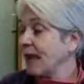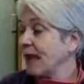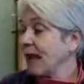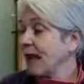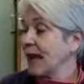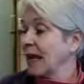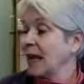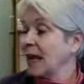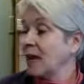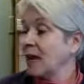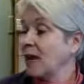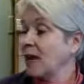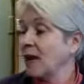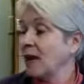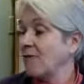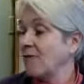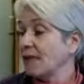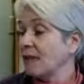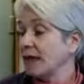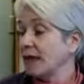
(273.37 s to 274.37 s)
And in a lot
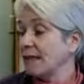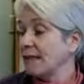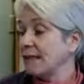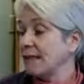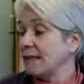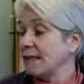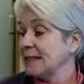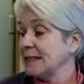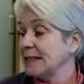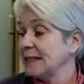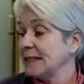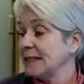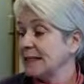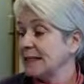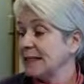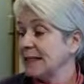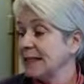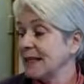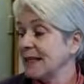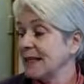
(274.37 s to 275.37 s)
of cases, they
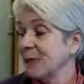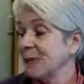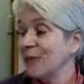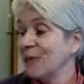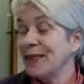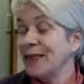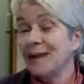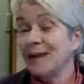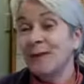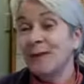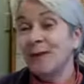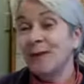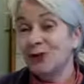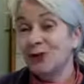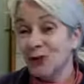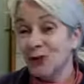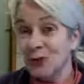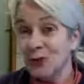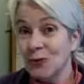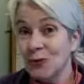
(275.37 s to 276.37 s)
said that within about
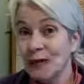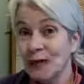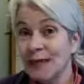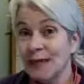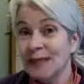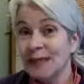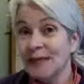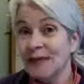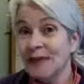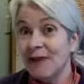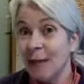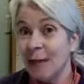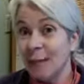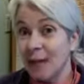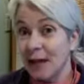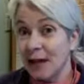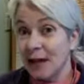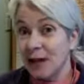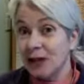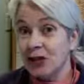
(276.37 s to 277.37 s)
2 weeks of
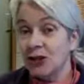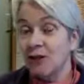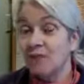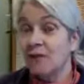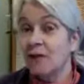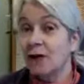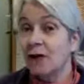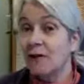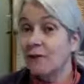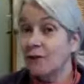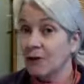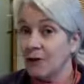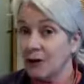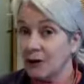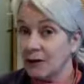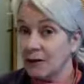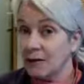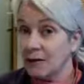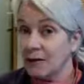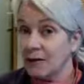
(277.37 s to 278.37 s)
application of coffee
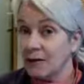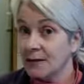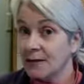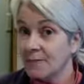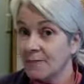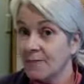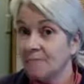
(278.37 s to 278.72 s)
grounds,